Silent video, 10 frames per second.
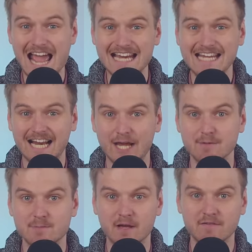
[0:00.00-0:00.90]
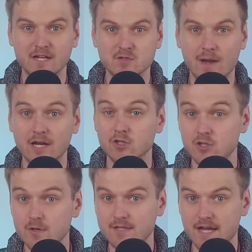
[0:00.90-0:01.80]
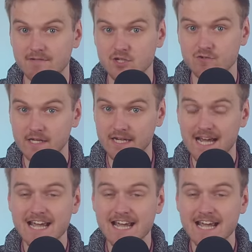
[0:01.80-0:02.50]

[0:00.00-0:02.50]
any claims by Venezuela to the territory,